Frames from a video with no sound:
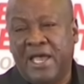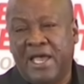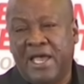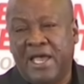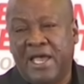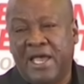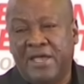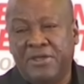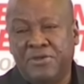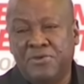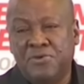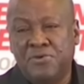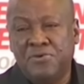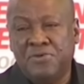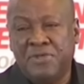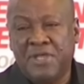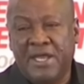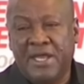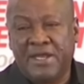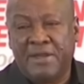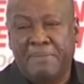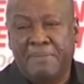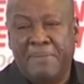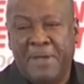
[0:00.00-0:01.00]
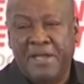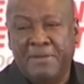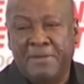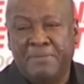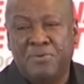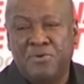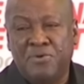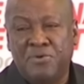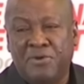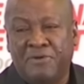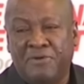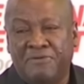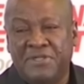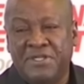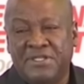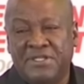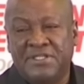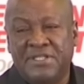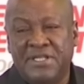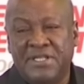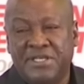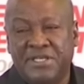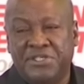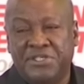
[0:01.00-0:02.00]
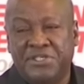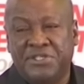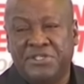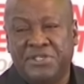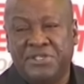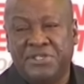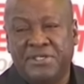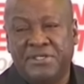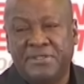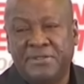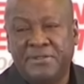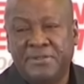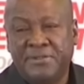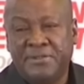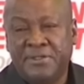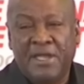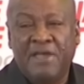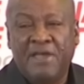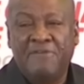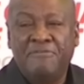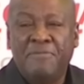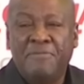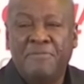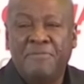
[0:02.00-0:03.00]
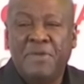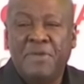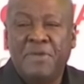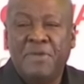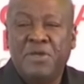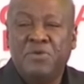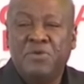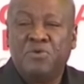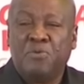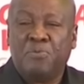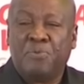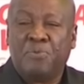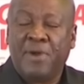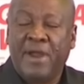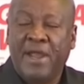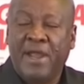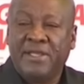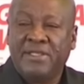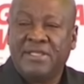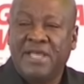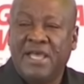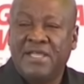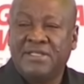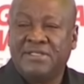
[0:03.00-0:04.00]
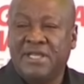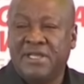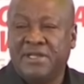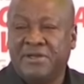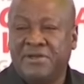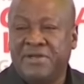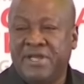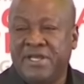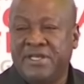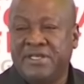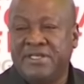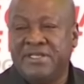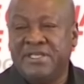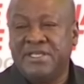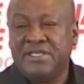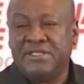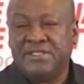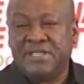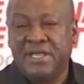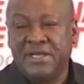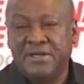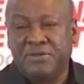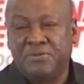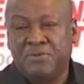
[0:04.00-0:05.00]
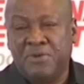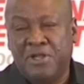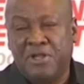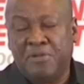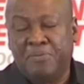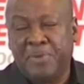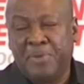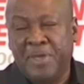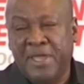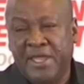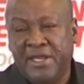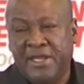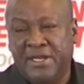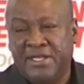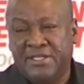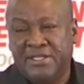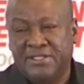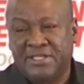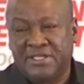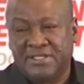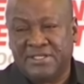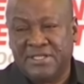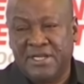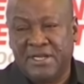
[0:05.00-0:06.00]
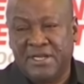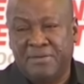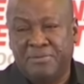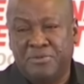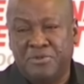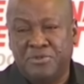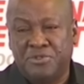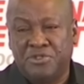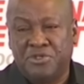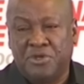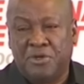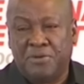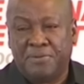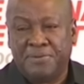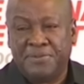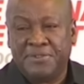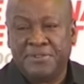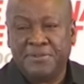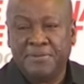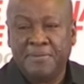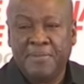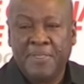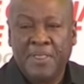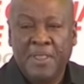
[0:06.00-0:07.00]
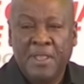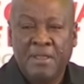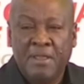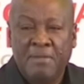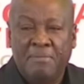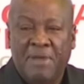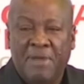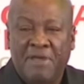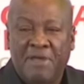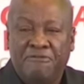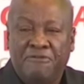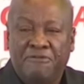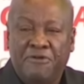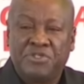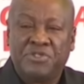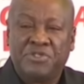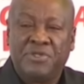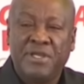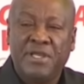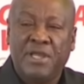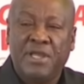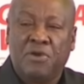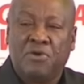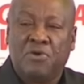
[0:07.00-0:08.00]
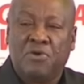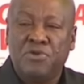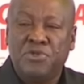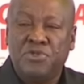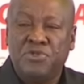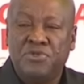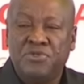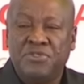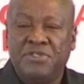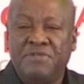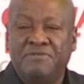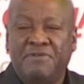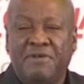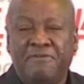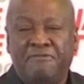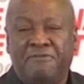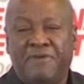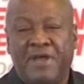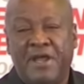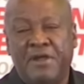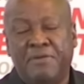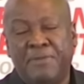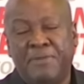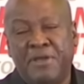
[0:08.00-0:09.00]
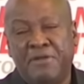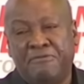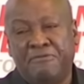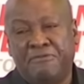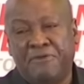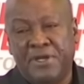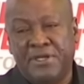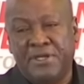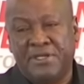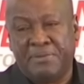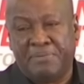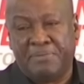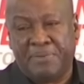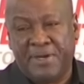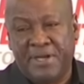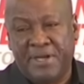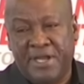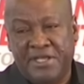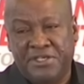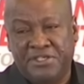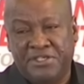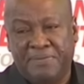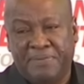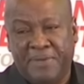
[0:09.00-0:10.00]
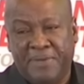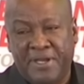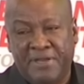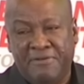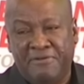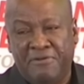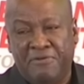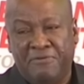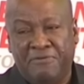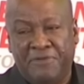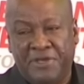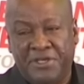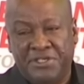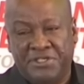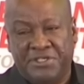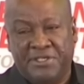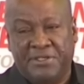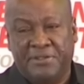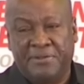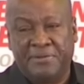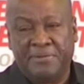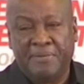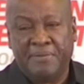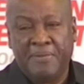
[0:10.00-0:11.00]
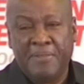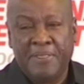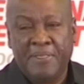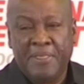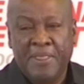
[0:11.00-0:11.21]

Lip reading: Recognizing that our youth are the backbone of this nation, my government will prioritize and create decent, well-paying, and sustainable jobs by fostering a conducive environment for entrepreneurship and innovation.